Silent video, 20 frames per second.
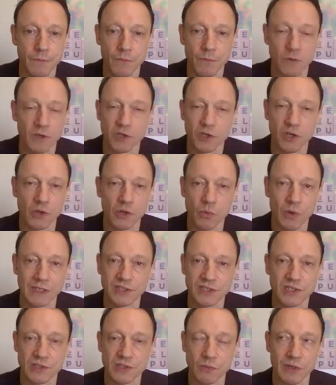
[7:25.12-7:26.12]

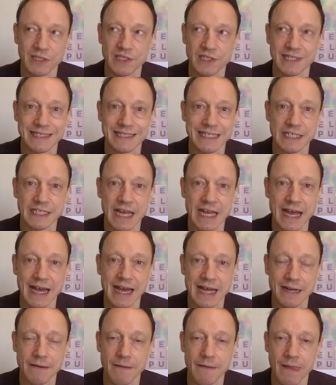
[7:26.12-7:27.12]
Once it's in your heart,
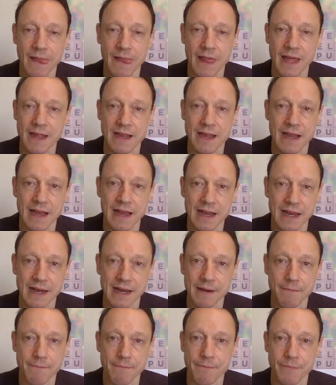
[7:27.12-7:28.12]

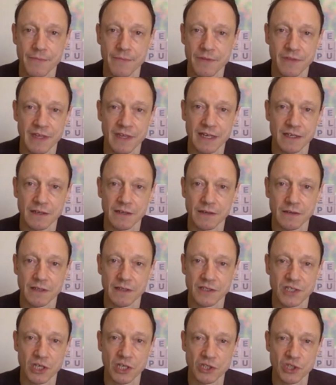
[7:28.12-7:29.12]
then there's
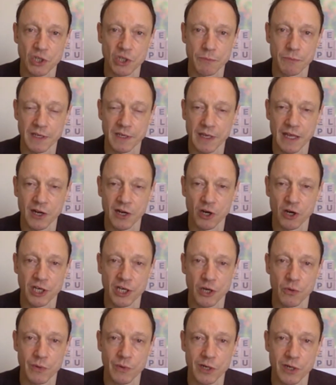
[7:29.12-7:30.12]
no stopping. And I
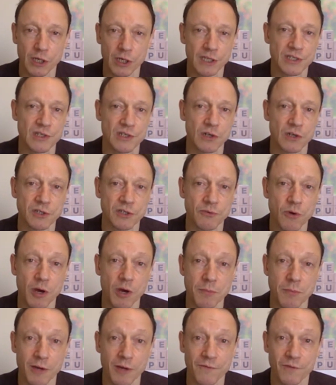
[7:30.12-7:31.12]
know when I decided to write
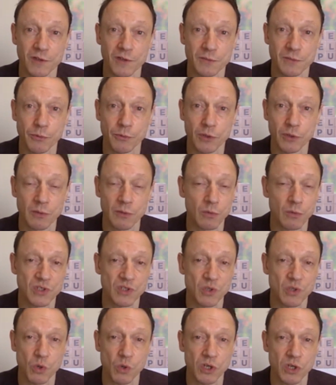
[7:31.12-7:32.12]
my first book, it was the
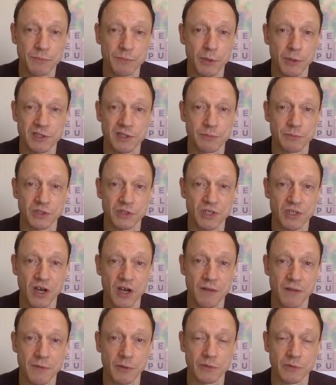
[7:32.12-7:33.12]
worst possible time.
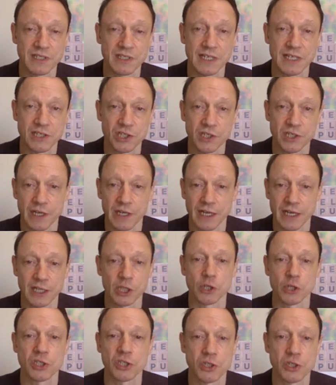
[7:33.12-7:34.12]
It was such an
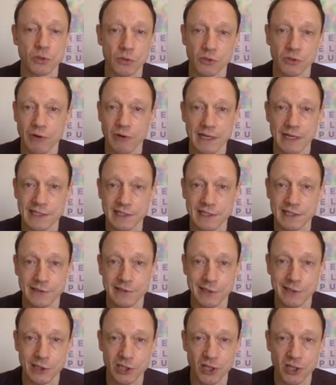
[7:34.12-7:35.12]
illogical, crazy
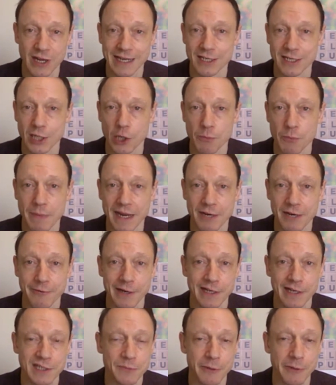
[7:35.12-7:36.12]
decision. I had no background,
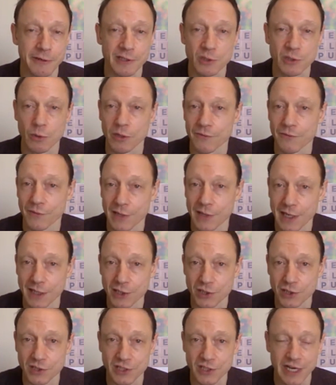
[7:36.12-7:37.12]
experience,
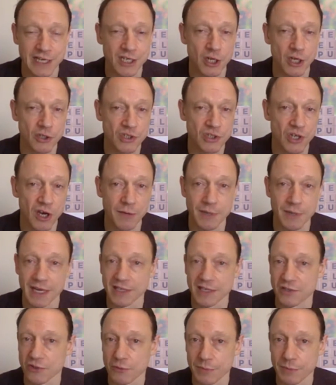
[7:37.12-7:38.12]
qualifications. I had no time. I had
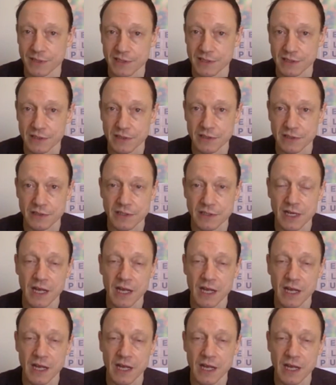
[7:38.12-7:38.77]
two businesses.